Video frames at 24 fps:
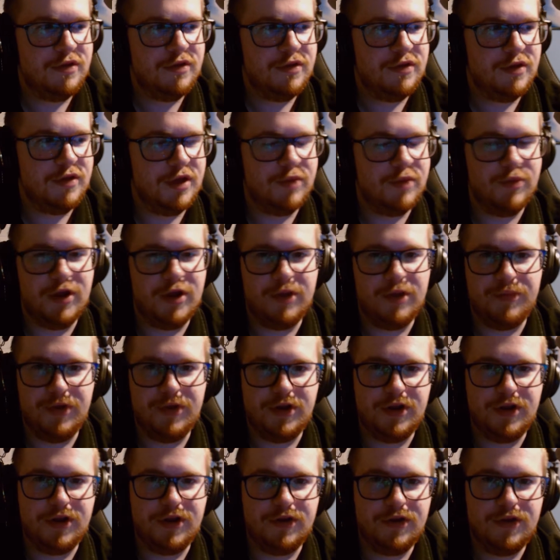in my
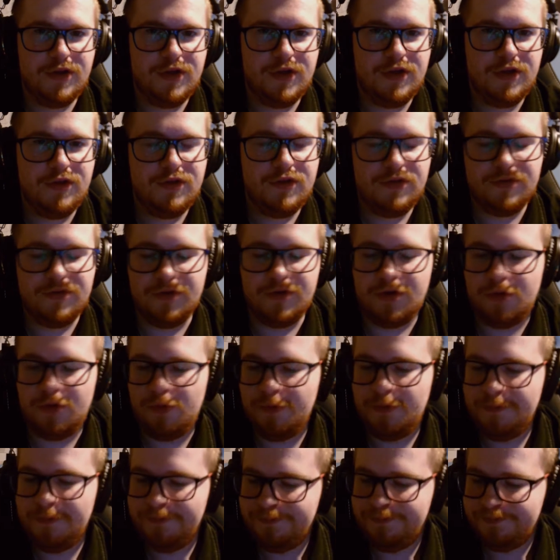opinion.
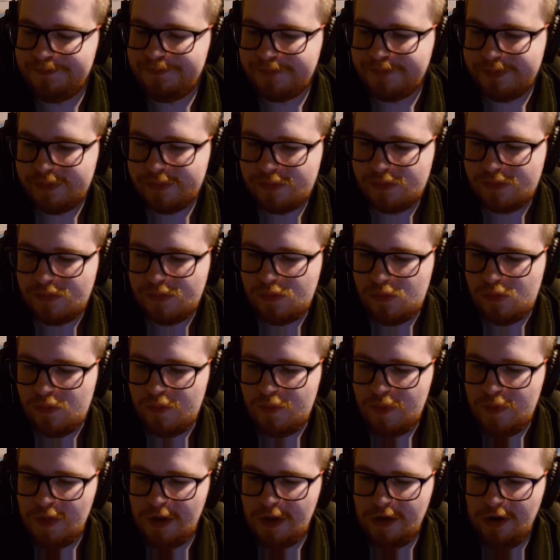So,
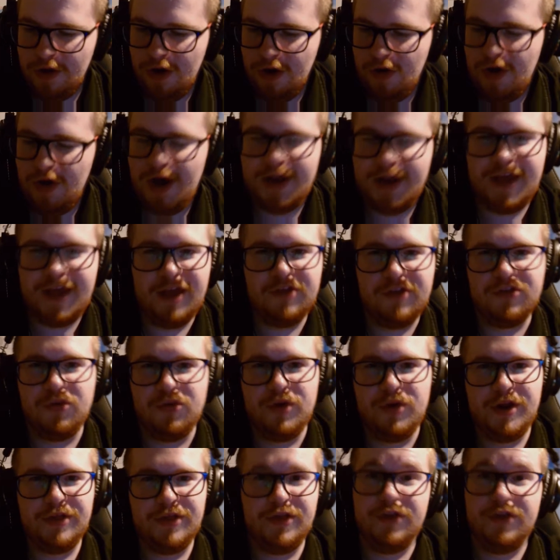you know, I can't
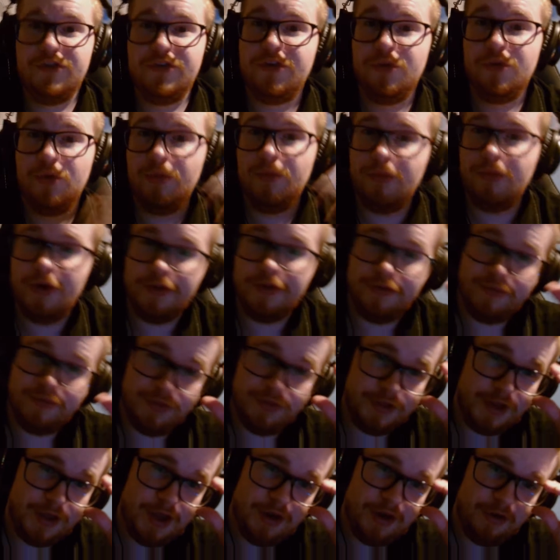do anything too impressive
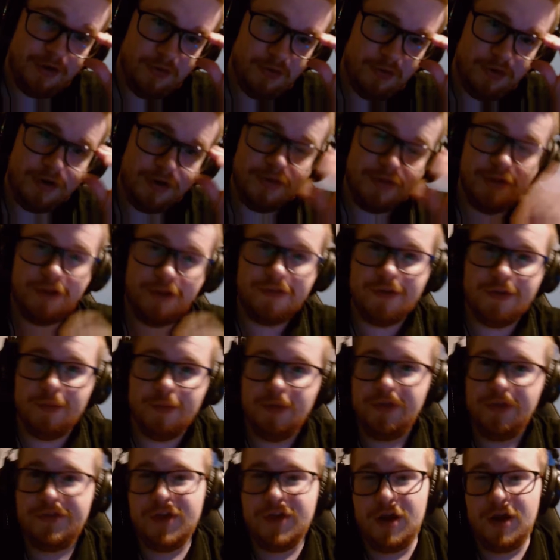in the category like
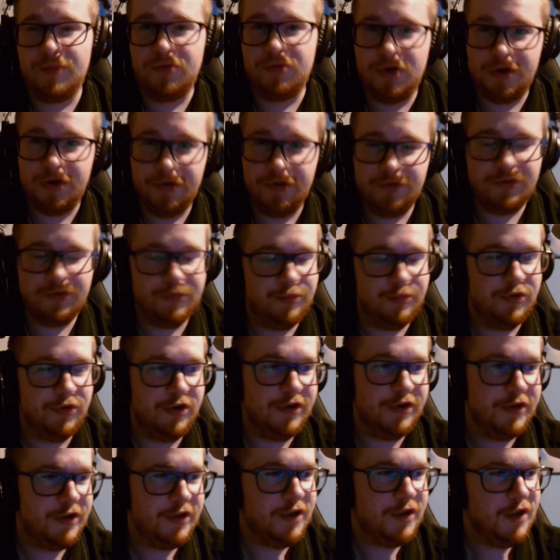some of the top runners,
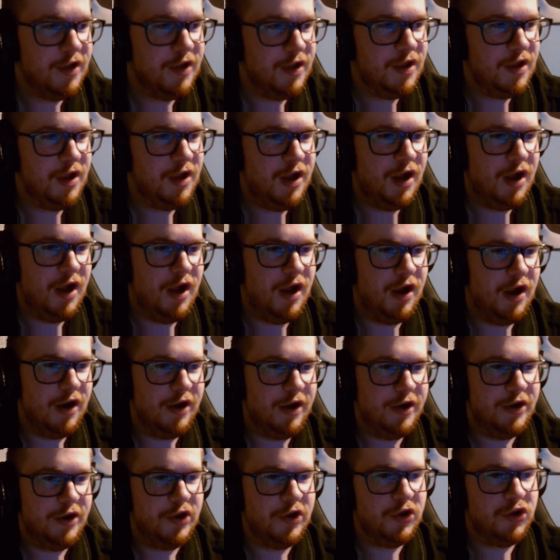but
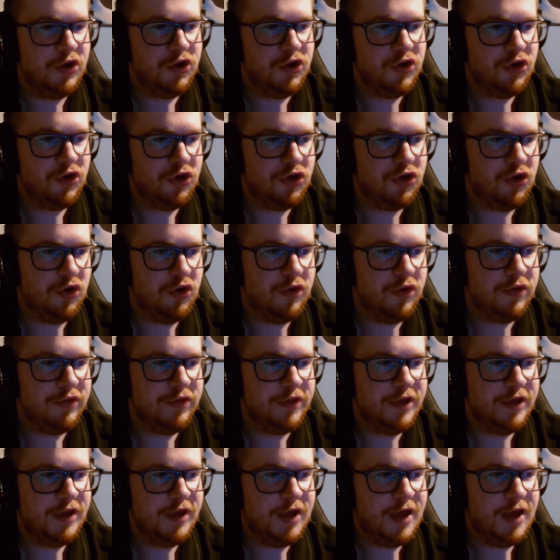I
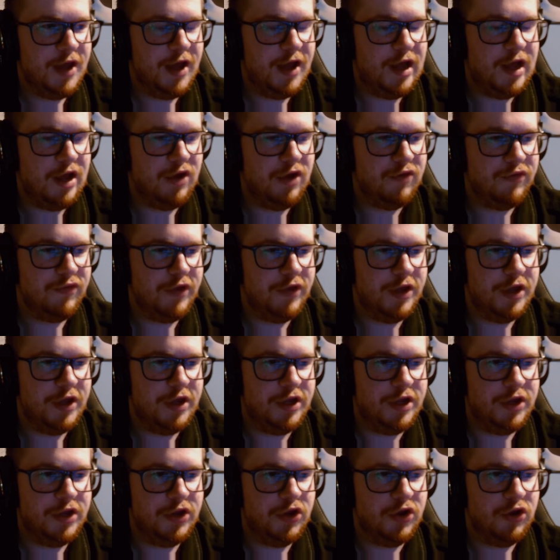currently have
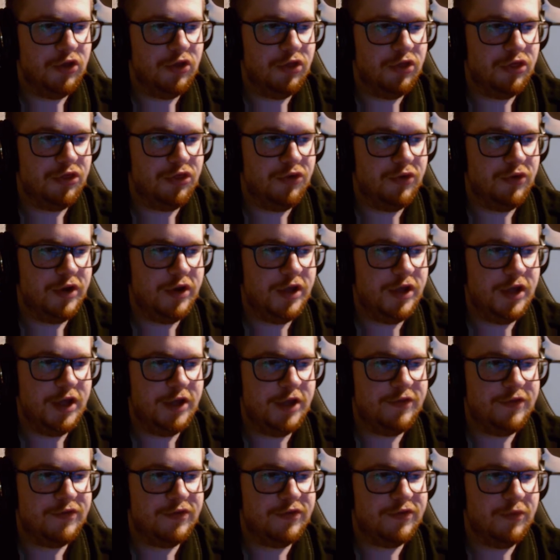a
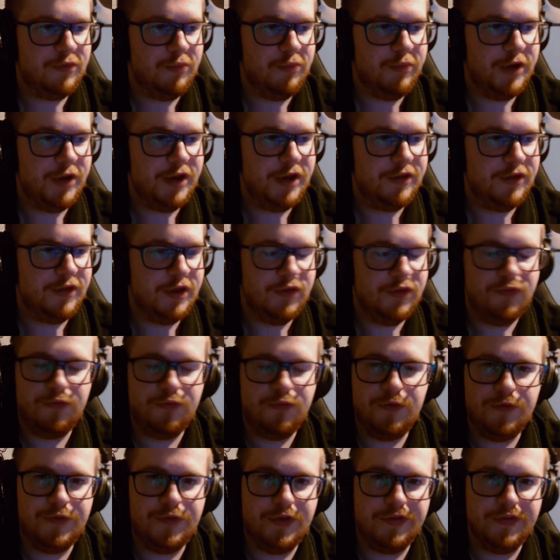38-minute and
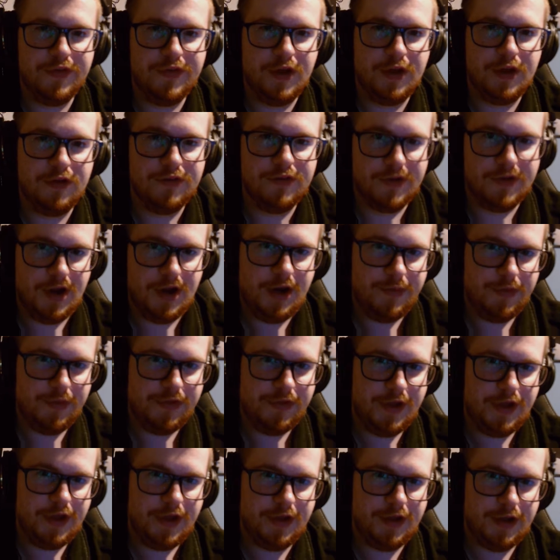50-second time in
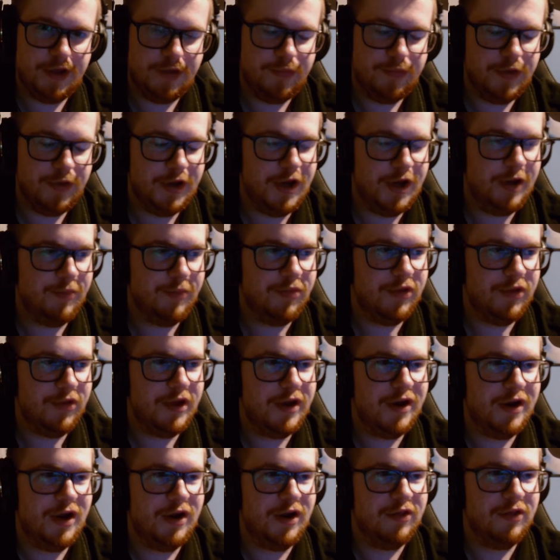that game, and I
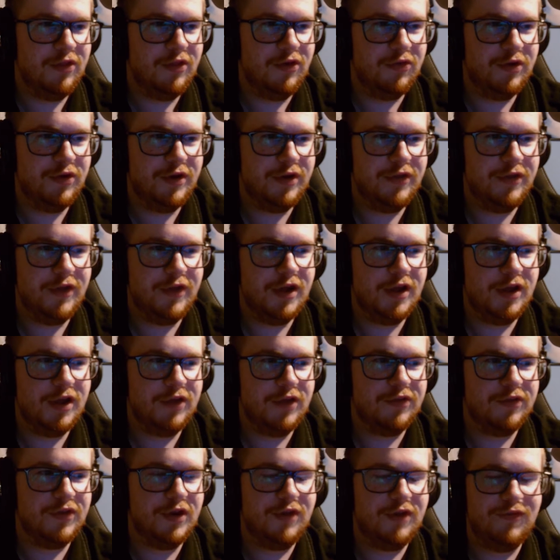plan on lowering that
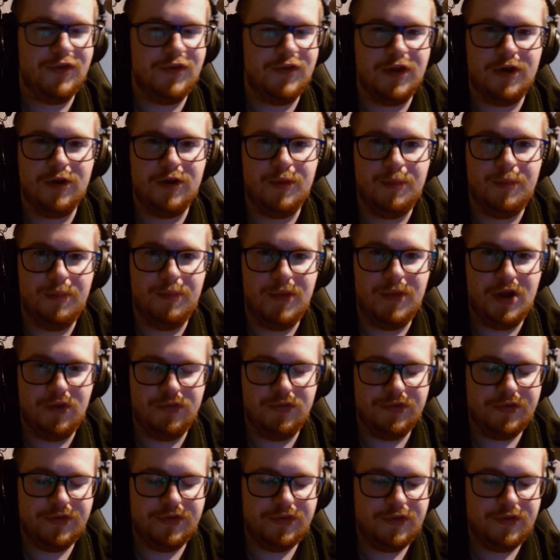a significant
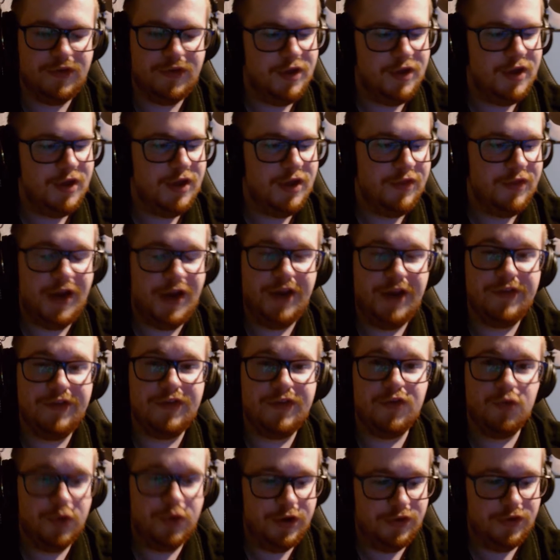amount. That is
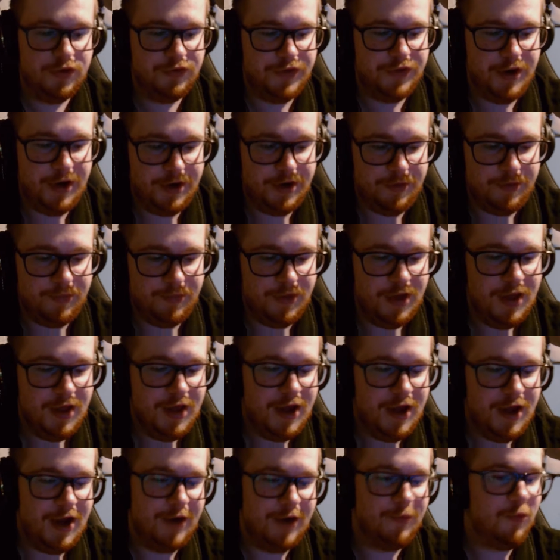in real time.
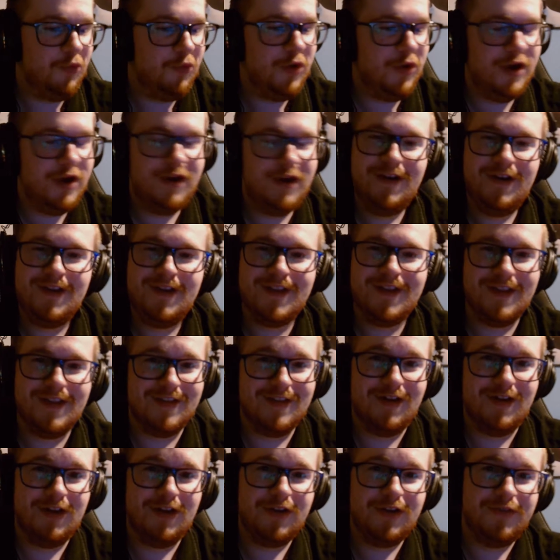I'm aware that
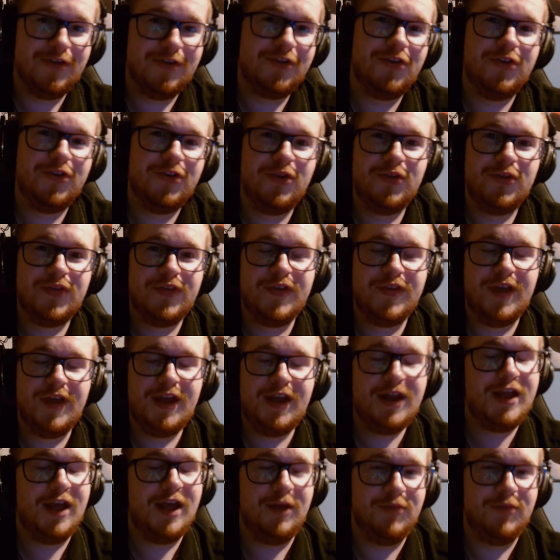Sonic Adventure uses
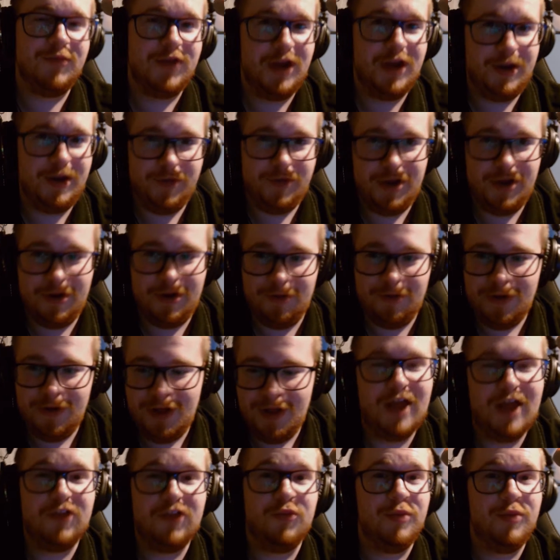in-game time now.
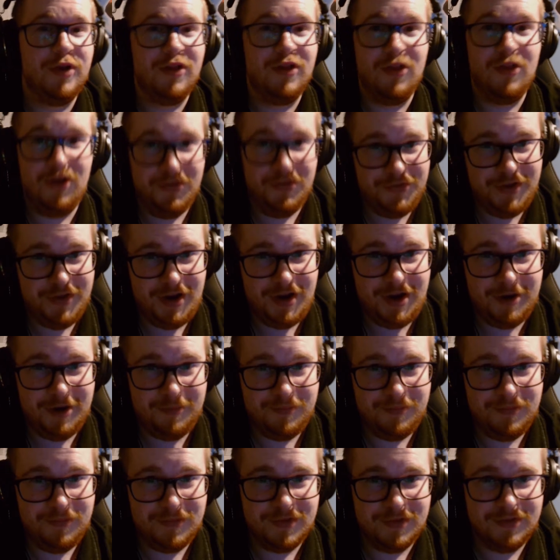It's been a long
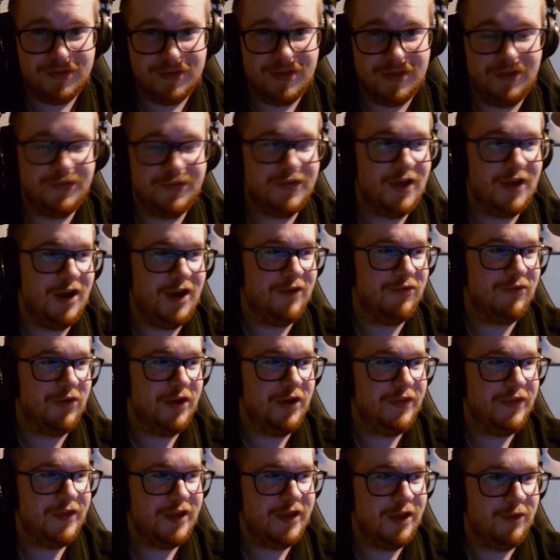time since I've
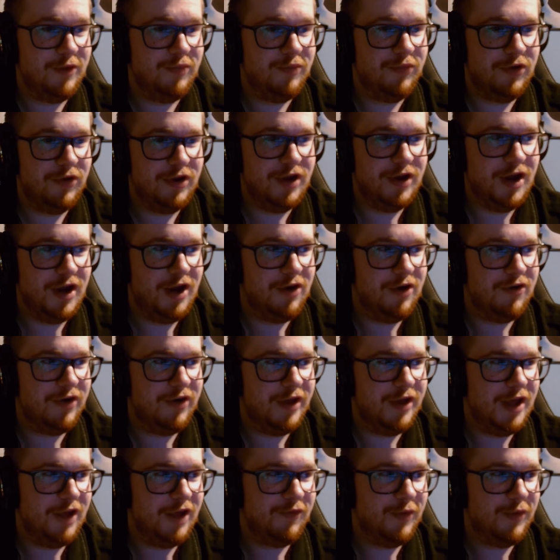ran the game, but I
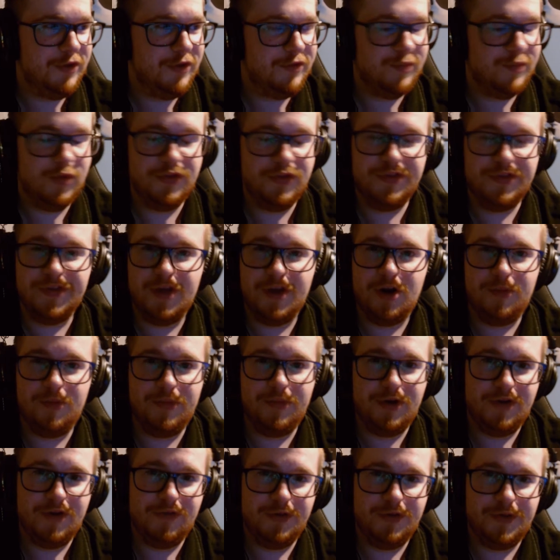already have my split set up
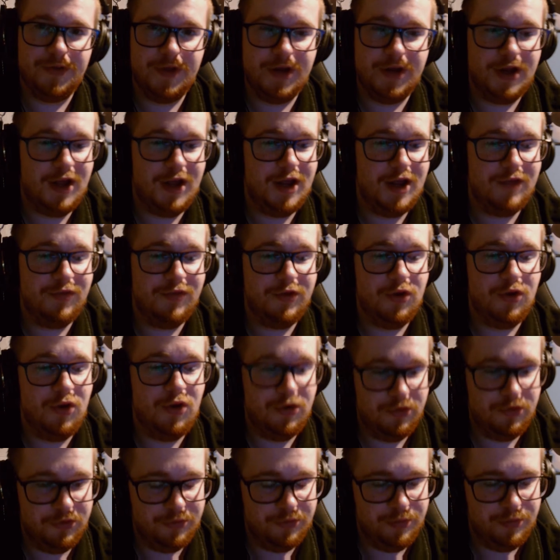and everything. I have the
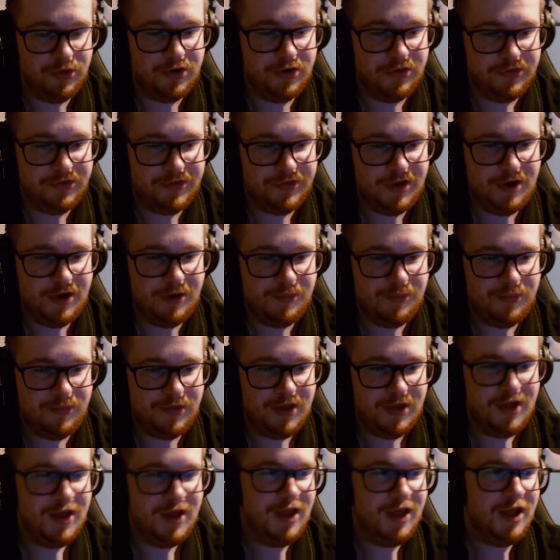auto splitter set up,
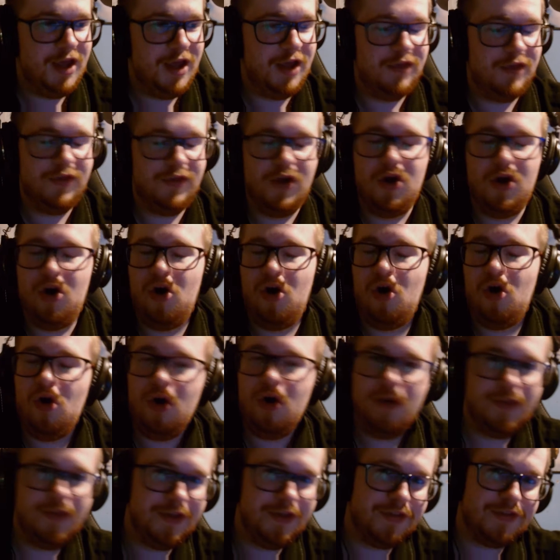and
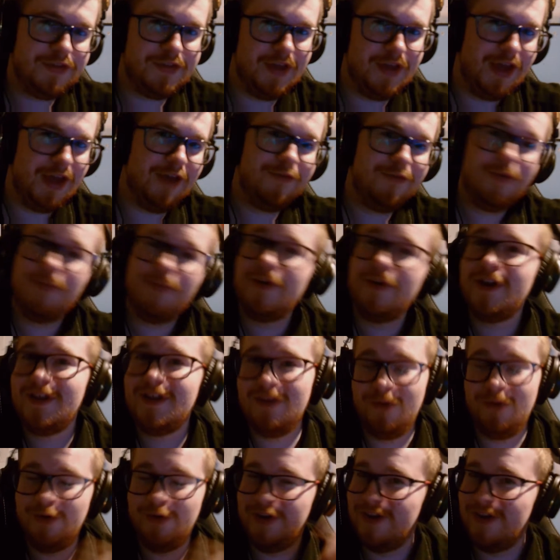all this, to everybody
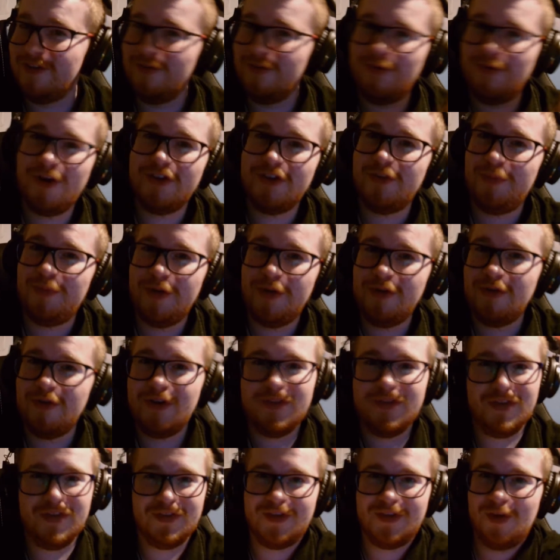who doesn't watch
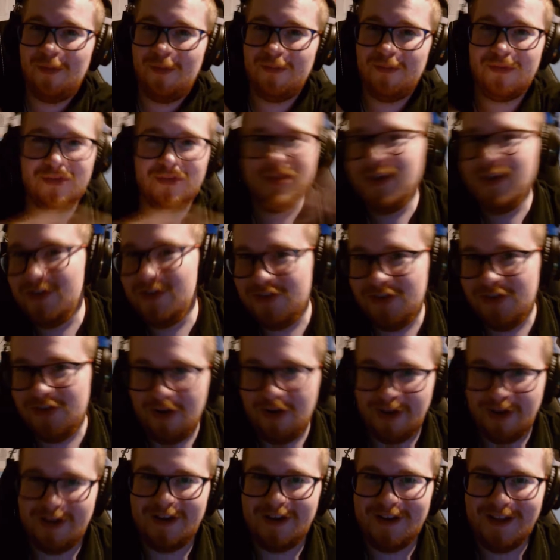speedruns, is complete
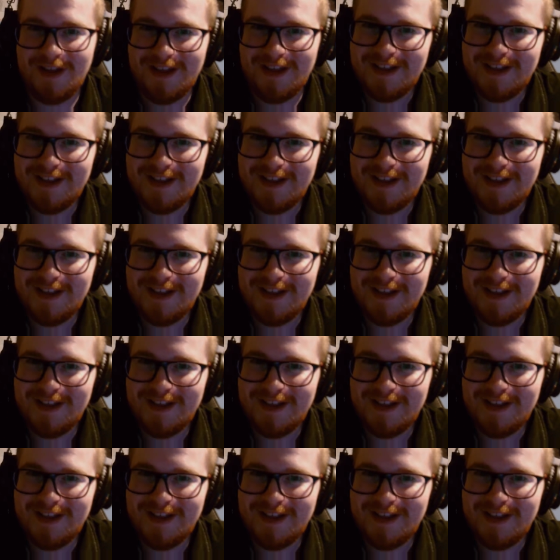jargon.